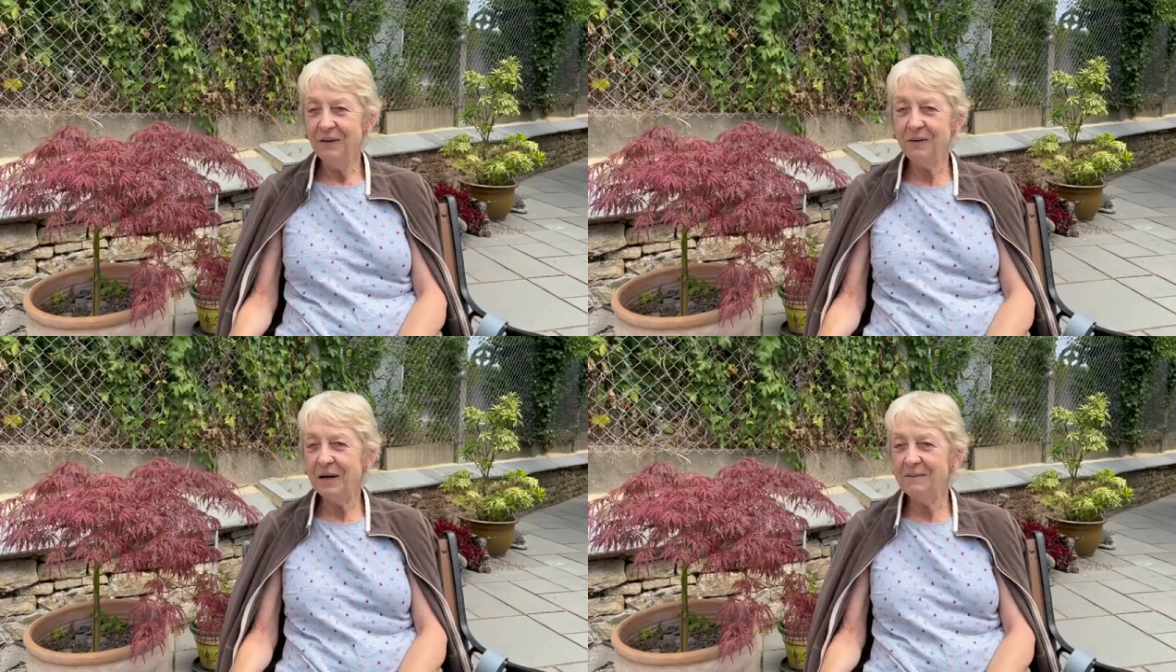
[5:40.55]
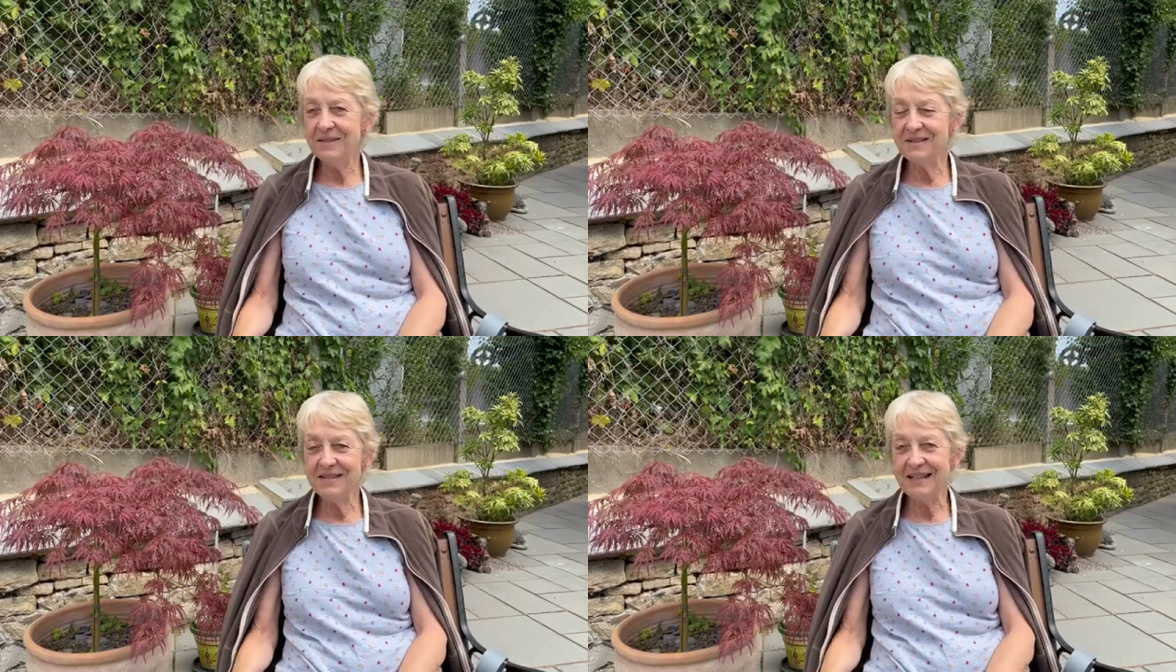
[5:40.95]
who
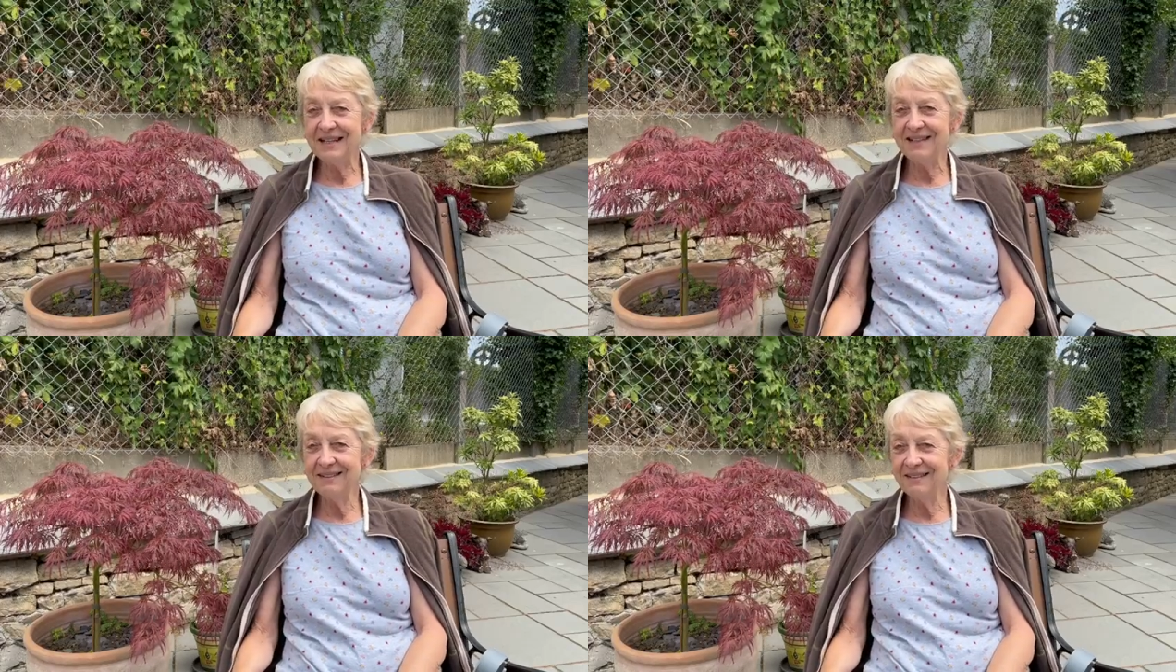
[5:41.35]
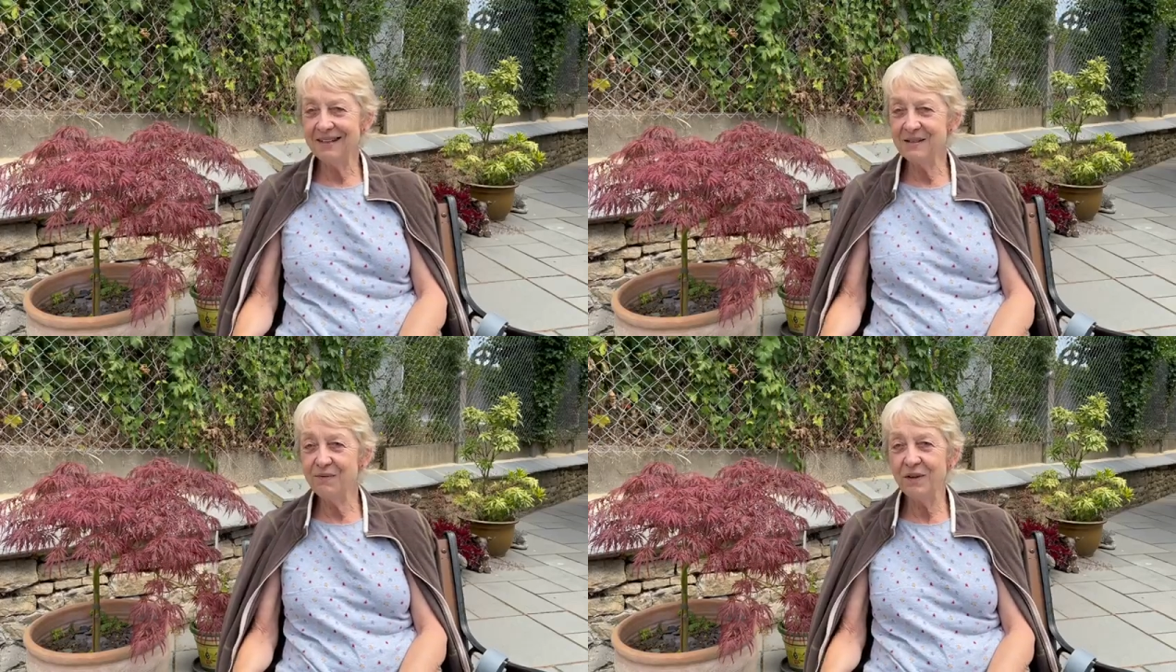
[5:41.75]
comes to see it
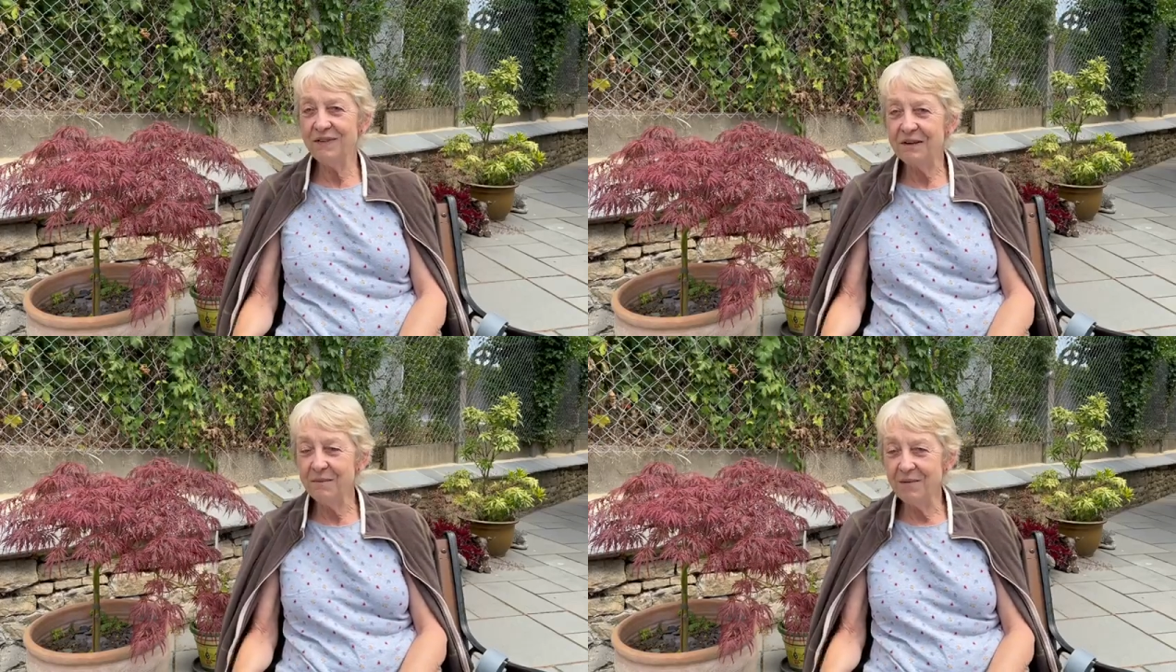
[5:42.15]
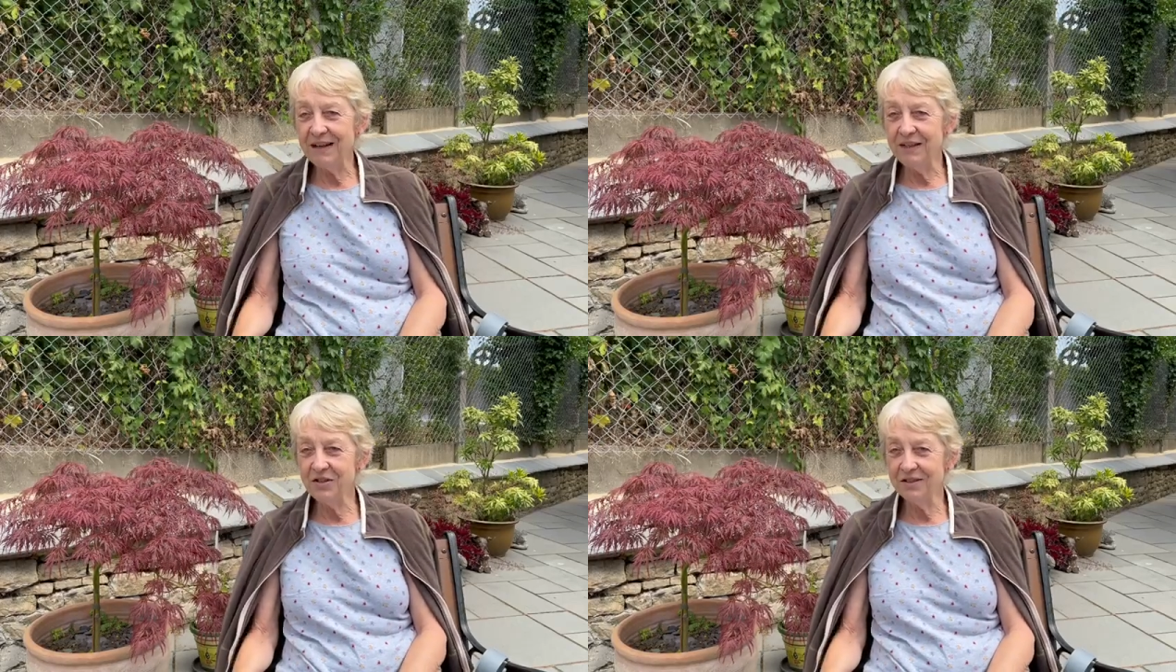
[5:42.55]
is full of
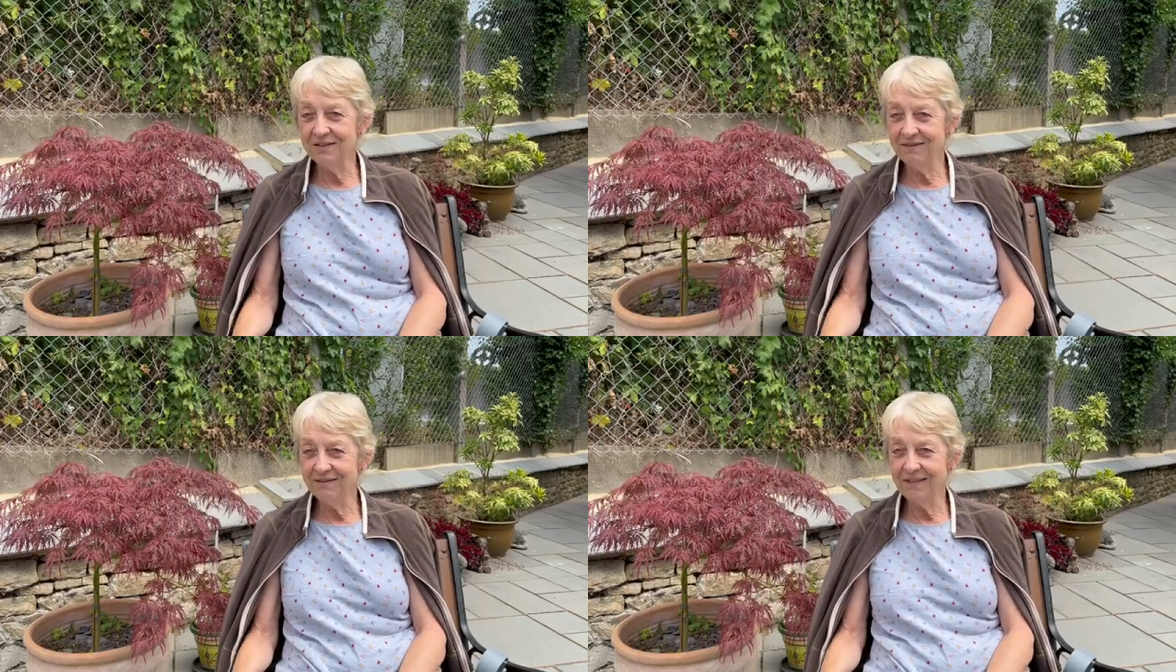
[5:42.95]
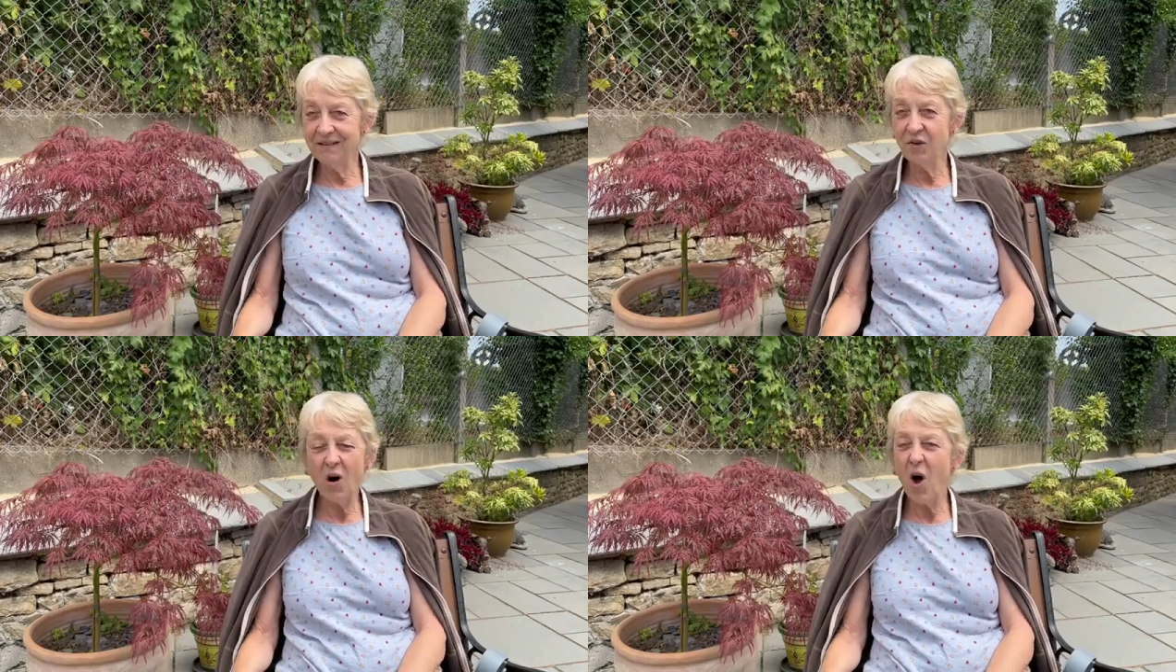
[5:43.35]
admiration.
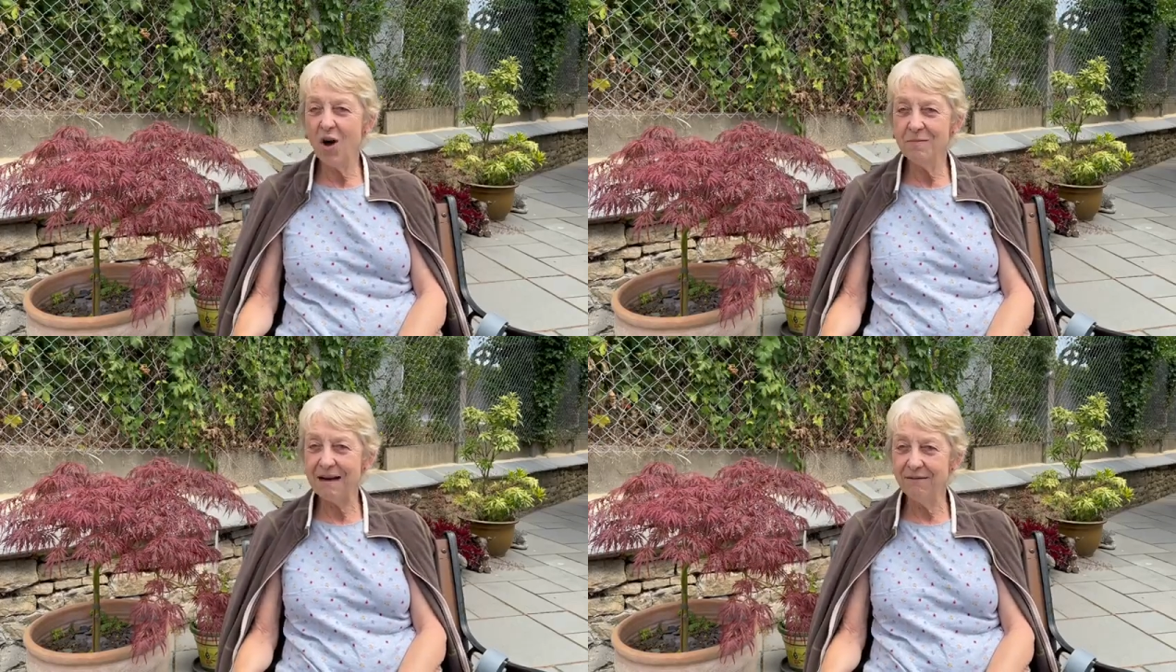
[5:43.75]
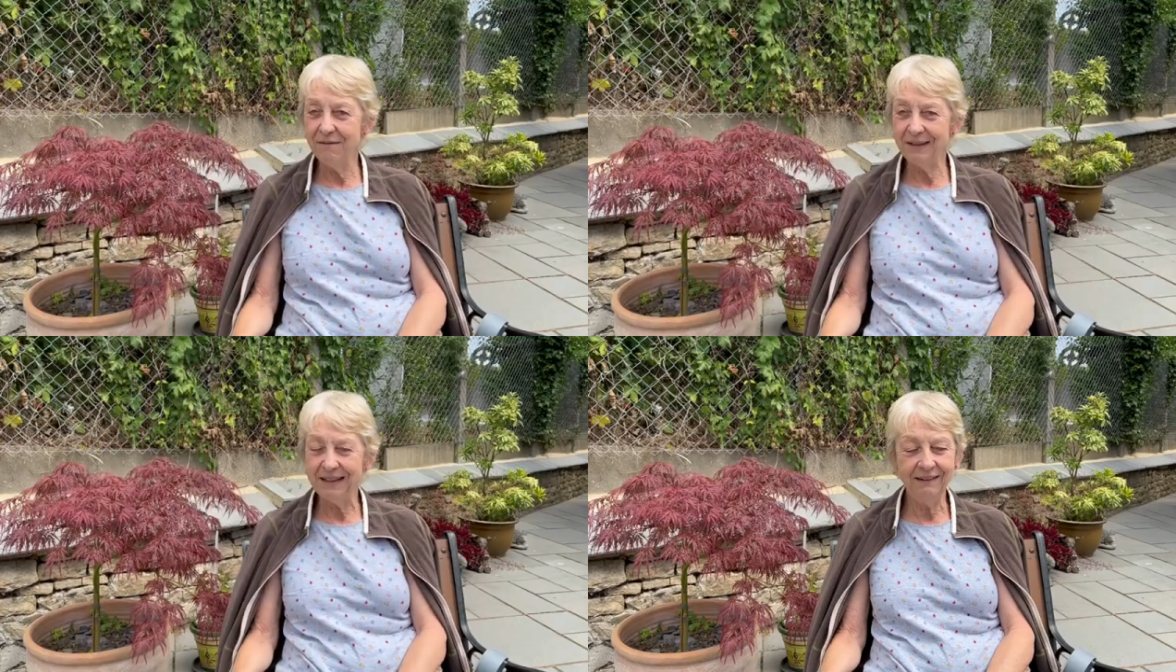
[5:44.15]
They've got home
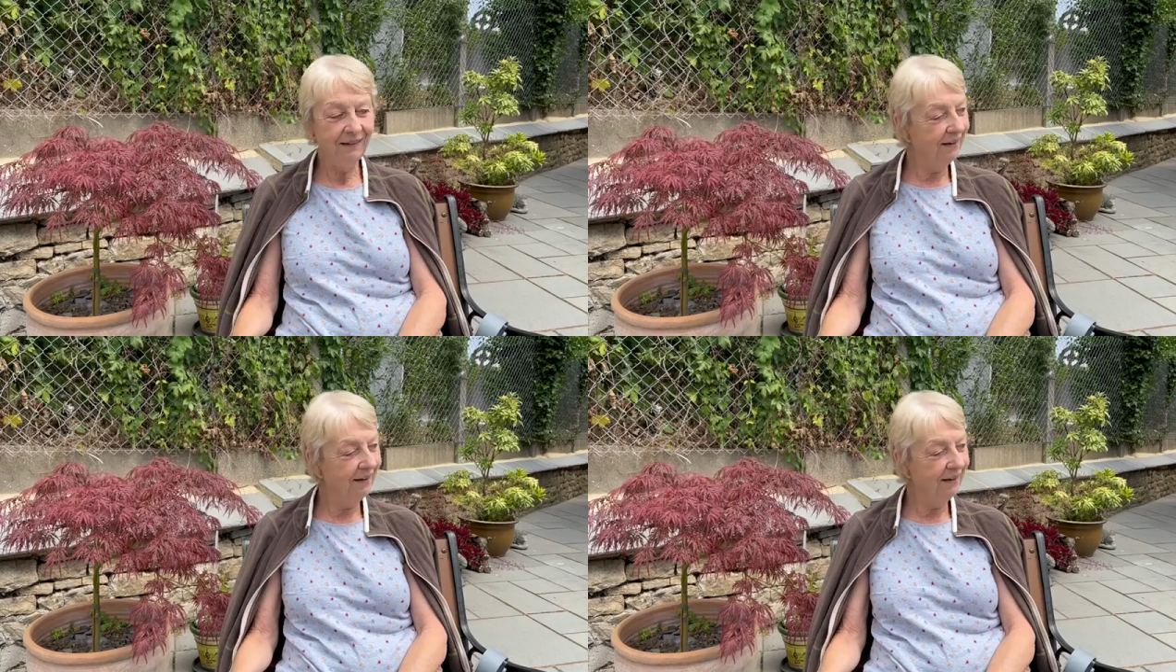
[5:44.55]
envy.